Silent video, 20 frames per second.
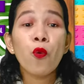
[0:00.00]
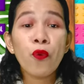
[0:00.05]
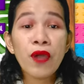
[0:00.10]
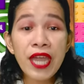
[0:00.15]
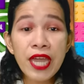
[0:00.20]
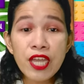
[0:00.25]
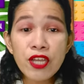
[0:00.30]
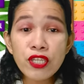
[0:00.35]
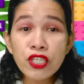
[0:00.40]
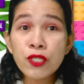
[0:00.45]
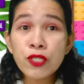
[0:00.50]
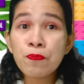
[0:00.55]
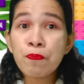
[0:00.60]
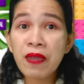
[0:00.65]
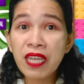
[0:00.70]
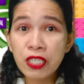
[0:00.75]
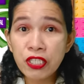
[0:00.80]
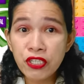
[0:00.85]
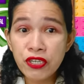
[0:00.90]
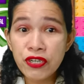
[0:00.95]
we use
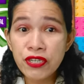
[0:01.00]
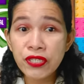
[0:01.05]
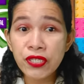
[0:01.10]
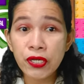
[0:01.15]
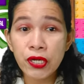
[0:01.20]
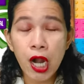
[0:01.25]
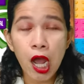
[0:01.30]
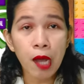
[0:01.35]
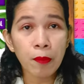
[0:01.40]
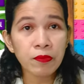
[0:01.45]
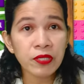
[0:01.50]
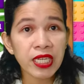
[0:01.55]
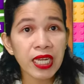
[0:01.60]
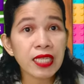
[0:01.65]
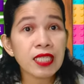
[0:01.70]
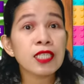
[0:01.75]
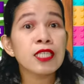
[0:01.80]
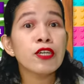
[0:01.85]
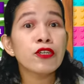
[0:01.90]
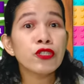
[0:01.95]
pictures or
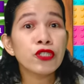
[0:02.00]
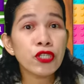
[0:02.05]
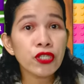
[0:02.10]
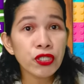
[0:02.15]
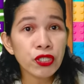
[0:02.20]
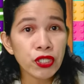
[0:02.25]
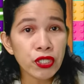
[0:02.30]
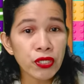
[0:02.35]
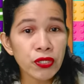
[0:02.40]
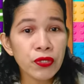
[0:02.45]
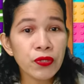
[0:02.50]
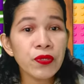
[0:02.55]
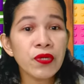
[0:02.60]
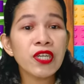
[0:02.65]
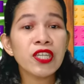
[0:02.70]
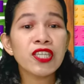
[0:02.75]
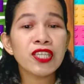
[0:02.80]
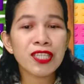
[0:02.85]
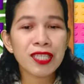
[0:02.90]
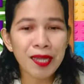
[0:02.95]
objects to
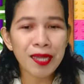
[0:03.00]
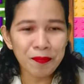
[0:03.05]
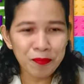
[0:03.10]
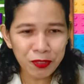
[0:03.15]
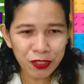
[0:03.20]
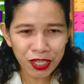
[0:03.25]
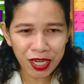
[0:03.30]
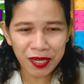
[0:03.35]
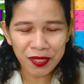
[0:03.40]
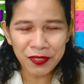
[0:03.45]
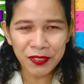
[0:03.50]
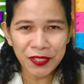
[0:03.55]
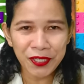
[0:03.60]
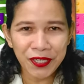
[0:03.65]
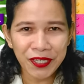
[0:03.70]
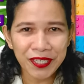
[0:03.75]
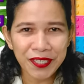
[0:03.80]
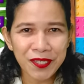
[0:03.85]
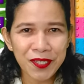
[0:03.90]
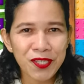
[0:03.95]
do
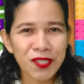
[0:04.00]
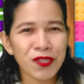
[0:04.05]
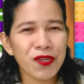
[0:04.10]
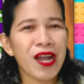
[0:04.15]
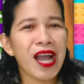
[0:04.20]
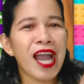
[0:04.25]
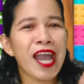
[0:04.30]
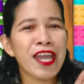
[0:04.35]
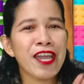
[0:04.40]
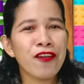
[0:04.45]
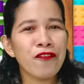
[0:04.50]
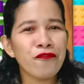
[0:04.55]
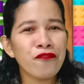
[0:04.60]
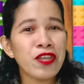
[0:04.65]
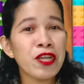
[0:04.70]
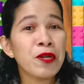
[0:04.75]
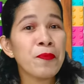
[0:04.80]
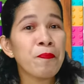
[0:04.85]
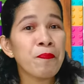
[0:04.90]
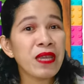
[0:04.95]
subtraction. So I
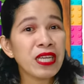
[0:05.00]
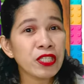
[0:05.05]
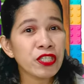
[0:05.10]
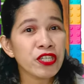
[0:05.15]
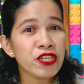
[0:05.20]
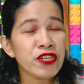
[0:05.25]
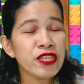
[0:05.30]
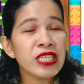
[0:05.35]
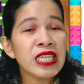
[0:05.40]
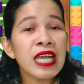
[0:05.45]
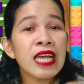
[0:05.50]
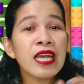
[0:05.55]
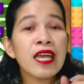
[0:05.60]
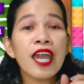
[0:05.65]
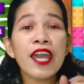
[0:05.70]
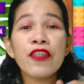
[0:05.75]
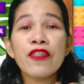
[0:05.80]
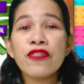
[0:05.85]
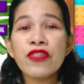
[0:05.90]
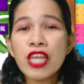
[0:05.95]
have here pictures
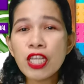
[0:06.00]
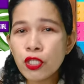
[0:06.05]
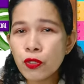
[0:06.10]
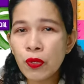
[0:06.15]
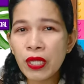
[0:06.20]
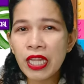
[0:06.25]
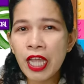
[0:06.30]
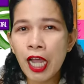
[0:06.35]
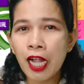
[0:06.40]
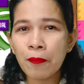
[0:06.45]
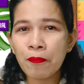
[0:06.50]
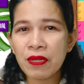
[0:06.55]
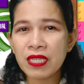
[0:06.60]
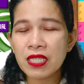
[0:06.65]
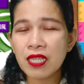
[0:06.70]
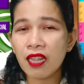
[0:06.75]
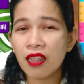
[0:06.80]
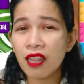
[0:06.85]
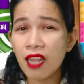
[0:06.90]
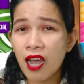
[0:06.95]
and this will help
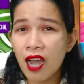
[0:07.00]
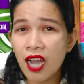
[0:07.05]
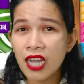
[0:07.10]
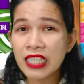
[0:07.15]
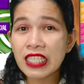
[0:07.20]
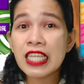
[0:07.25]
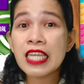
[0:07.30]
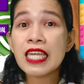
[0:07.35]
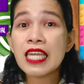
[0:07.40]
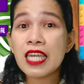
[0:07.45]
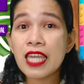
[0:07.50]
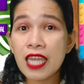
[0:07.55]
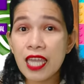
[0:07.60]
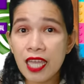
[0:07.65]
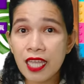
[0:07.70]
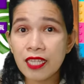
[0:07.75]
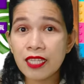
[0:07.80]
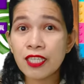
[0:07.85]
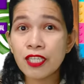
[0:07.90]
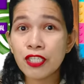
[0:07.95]
us a lot
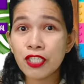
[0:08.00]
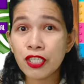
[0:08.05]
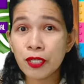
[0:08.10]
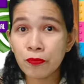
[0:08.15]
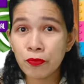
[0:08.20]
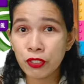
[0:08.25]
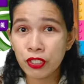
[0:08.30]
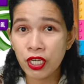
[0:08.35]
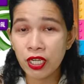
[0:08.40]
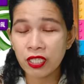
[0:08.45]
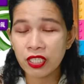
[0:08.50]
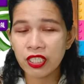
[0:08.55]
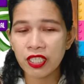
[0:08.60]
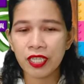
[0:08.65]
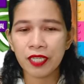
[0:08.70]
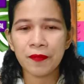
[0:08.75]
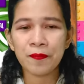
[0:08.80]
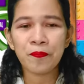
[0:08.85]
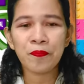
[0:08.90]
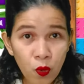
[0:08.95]
in
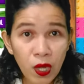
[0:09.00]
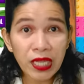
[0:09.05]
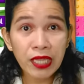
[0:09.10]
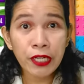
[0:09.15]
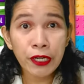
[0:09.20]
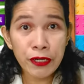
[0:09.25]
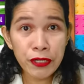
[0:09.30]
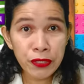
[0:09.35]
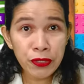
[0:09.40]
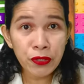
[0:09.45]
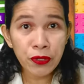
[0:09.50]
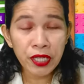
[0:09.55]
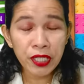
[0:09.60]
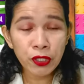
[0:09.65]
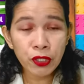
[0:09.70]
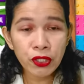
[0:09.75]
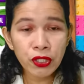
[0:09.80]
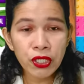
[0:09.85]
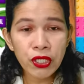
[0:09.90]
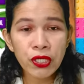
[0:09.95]
subtraction. What are you
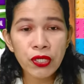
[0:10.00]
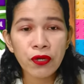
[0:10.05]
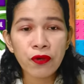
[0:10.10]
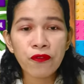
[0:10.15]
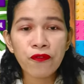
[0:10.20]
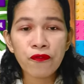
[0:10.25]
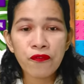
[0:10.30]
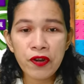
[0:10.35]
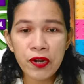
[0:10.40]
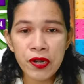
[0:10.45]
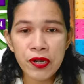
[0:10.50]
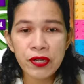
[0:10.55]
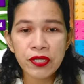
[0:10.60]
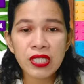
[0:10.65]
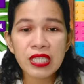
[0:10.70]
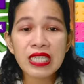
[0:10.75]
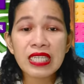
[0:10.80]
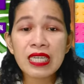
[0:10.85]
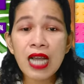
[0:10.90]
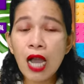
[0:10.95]
going to do?
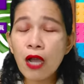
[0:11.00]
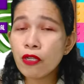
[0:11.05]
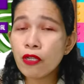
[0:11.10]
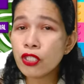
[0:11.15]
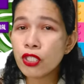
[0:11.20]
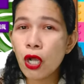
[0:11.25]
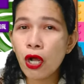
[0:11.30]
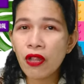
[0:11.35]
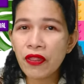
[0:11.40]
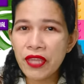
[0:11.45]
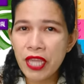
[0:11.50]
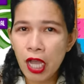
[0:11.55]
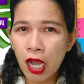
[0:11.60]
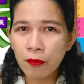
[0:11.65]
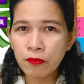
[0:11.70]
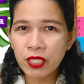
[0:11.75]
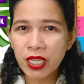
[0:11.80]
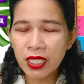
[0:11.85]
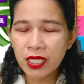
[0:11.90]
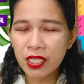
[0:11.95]
First, count all the
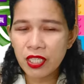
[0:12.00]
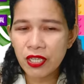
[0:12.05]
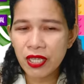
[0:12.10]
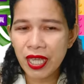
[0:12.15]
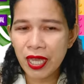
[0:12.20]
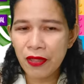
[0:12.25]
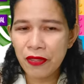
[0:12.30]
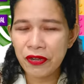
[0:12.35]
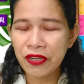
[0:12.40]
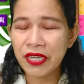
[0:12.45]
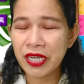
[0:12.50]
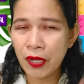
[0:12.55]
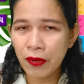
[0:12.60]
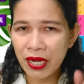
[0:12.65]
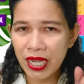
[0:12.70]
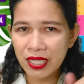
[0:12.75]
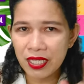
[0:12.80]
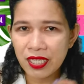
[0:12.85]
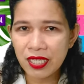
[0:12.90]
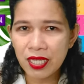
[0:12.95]
objects together. Now
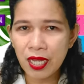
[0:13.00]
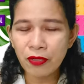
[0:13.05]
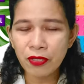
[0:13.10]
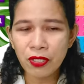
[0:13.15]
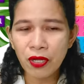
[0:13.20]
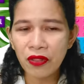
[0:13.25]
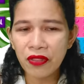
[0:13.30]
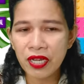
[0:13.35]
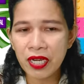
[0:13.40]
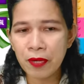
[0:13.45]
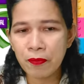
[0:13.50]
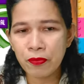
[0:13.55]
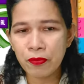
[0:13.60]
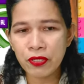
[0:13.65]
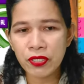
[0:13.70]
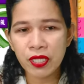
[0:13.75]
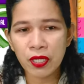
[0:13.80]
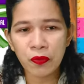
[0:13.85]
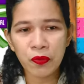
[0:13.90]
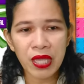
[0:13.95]
let us count all the
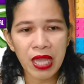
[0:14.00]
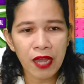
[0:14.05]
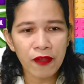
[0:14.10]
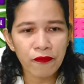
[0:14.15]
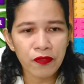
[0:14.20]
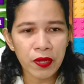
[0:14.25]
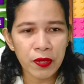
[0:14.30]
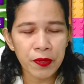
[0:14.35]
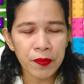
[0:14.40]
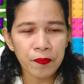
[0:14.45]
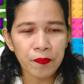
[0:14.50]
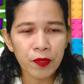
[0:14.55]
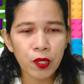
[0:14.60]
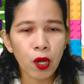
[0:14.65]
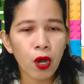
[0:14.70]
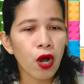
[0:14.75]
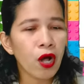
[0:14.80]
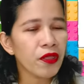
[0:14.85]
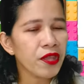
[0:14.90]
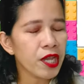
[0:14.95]
numbers that we have here.
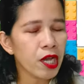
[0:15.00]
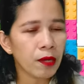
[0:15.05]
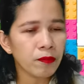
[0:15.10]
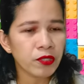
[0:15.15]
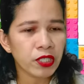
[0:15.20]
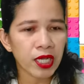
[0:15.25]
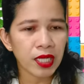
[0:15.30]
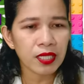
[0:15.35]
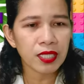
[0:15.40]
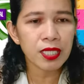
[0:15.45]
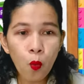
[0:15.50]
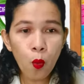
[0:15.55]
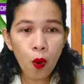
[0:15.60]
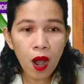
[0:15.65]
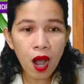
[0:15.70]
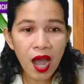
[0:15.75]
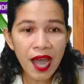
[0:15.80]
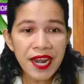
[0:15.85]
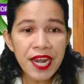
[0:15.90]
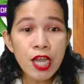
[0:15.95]
All the objects.
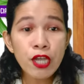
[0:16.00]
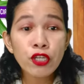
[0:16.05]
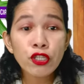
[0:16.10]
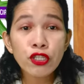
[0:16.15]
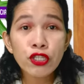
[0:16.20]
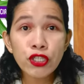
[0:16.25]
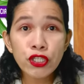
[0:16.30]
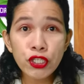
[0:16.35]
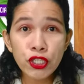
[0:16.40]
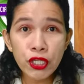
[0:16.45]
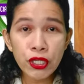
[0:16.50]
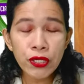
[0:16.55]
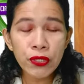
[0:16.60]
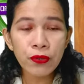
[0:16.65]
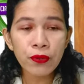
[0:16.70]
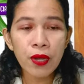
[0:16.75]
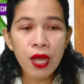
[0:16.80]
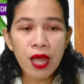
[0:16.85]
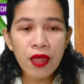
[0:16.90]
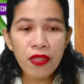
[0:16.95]
1,
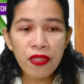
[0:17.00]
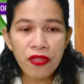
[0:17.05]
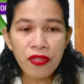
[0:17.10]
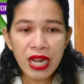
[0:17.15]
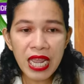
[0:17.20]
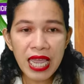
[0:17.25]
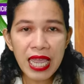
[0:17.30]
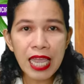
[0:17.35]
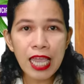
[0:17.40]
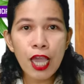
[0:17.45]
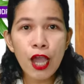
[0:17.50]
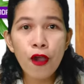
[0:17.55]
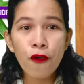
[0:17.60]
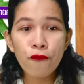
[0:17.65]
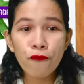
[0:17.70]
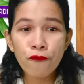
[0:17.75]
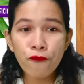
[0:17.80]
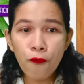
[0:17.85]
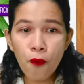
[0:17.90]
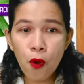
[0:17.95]
2, 3,
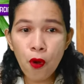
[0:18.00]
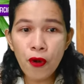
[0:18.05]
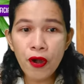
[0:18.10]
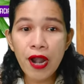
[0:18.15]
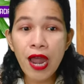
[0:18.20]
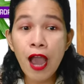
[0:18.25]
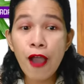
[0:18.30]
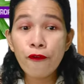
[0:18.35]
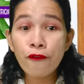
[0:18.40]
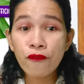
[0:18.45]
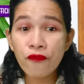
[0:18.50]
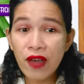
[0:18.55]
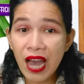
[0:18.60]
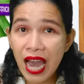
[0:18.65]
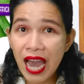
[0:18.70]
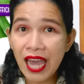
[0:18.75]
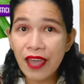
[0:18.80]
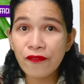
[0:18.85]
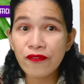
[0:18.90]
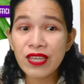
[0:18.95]
4,
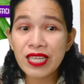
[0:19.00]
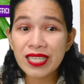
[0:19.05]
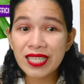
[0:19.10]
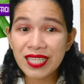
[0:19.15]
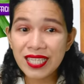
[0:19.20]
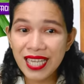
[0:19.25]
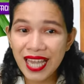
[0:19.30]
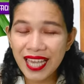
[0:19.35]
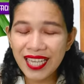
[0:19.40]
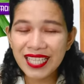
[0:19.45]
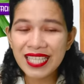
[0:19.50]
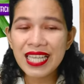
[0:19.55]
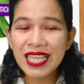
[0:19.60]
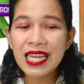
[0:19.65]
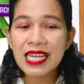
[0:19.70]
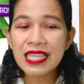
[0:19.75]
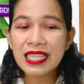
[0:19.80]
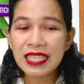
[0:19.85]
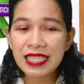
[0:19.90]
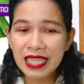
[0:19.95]
5,
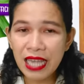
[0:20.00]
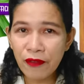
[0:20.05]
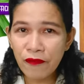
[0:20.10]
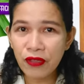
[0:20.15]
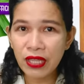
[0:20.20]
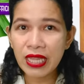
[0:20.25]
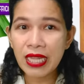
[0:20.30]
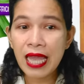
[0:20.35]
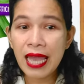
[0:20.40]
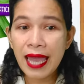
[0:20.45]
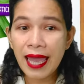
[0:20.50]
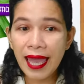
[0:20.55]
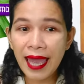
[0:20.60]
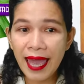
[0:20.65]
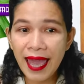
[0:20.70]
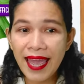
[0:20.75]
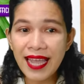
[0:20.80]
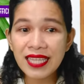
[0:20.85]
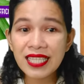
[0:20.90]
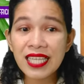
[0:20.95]
6, 7,
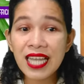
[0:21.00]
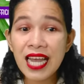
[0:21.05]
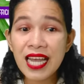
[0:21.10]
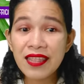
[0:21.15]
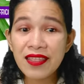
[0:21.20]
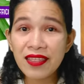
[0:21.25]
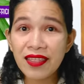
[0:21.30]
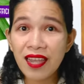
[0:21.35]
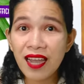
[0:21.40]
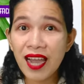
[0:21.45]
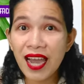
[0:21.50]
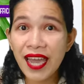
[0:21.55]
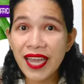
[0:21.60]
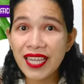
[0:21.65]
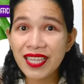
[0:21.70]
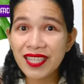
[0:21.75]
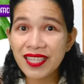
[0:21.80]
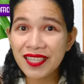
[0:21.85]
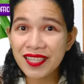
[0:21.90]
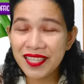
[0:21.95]
8,
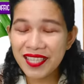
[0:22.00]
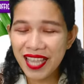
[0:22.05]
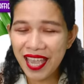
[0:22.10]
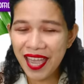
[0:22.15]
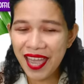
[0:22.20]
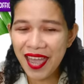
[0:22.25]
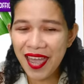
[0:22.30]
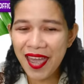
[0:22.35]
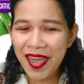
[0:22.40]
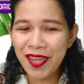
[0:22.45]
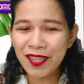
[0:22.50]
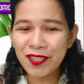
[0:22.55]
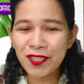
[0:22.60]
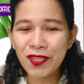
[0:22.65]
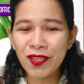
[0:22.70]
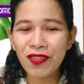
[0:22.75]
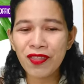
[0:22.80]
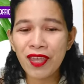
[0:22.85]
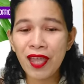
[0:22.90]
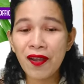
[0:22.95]
9, 10.
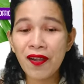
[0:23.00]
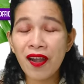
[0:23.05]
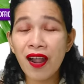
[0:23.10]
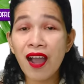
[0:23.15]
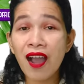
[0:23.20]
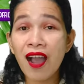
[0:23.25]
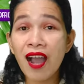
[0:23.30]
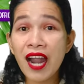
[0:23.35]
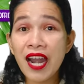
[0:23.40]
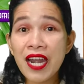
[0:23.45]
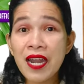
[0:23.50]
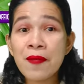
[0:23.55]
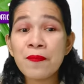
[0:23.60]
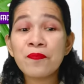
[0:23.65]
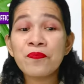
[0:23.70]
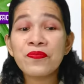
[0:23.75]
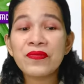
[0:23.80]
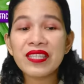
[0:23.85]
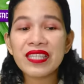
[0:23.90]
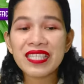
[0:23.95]
So there
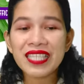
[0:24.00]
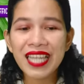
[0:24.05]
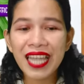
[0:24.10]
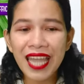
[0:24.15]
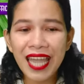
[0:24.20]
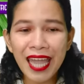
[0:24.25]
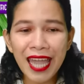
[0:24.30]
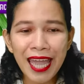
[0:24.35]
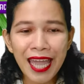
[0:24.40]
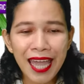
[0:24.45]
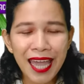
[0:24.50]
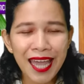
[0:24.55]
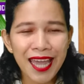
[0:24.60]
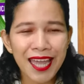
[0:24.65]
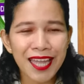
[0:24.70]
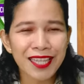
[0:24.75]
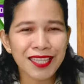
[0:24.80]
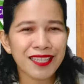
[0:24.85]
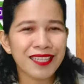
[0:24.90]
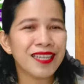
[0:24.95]
are
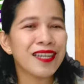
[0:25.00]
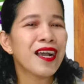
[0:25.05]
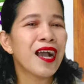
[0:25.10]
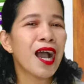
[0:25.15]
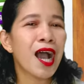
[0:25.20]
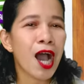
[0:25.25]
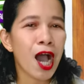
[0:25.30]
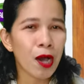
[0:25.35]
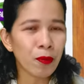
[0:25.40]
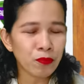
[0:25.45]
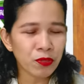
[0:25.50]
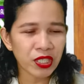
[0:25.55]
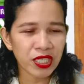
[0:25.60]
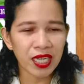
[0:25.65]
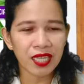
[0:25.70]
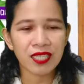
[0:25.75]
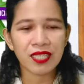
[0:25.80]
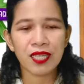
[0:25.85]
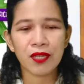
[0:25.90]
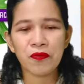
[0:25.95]
10
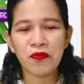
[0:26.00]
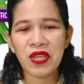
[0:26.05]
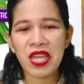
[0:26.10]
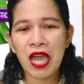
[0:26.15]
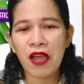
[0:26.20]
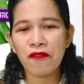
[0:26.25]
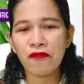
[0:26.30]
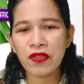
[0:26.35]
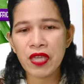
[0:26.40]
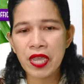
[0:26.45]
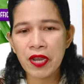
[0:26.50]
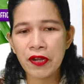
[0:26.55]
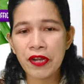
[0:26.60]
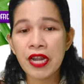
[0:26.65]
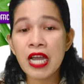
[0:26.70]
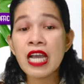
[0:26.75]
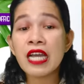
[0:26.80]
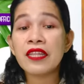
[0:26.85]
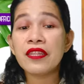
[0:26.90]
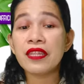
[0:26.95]
objects that we have
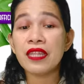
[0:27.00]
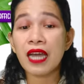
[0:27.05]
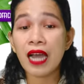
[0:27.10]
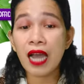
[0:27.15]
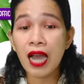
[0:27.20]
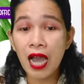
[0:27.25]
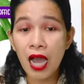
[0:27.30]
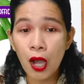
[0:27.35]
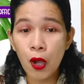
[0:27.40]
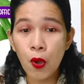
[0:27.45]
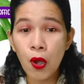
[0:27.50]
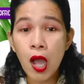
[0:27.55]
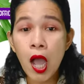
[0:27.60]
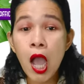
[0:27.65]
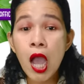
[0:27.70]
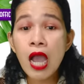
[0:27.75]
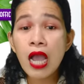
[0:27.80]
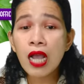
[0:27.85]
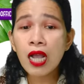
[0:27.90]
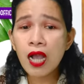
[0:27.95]
here. Now,
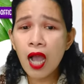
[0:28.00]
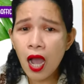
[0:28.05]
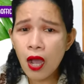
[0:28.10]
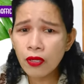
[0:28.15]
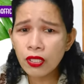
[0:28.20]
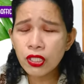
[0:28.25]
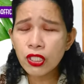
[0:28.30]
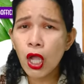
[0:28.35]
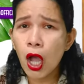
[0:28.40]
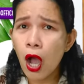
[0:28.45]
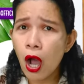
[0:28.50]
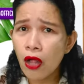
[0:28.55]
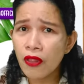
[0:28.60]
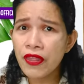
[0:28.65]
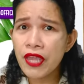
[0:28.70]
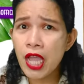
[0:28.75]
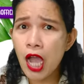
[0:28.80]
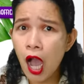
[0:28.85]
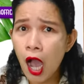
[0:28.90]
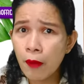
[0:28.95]
count
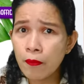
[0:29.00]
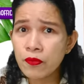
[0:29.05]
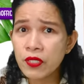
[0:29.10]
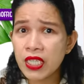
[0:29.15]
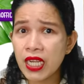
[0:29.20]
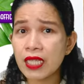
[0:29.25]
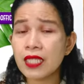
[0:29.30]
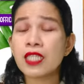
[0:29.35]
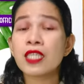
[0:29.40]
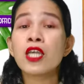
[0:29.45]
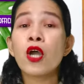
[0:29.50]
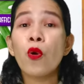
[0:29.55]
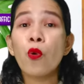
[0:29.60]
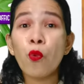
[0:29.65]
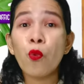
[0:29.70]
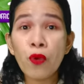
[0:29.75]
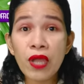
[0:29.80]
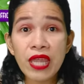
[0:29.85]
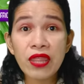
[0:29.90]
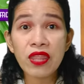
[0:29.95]
all the objects
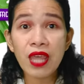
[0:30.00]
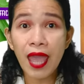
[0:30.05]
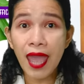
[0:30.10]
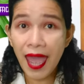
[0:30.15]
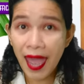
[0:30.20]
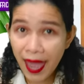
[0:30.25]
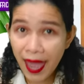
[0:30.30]
with